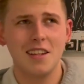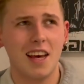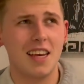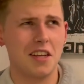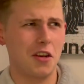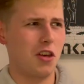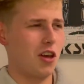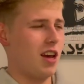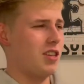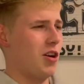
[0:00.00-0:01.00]

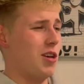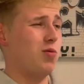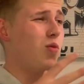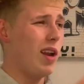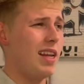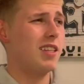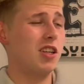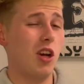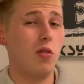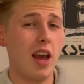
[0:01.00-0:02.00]
he's willing to
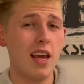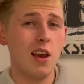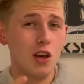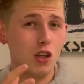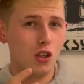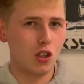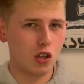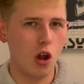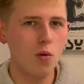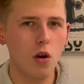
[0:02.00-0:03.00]
donate
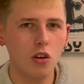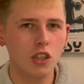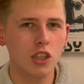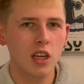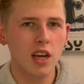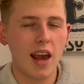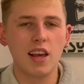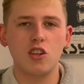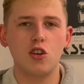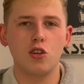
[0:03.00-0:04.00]
so much,
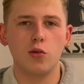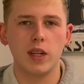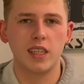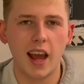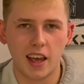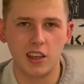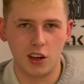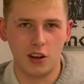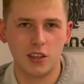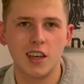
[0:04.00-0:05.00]
it's just
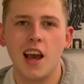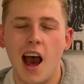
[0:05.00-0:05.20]
ridiculous.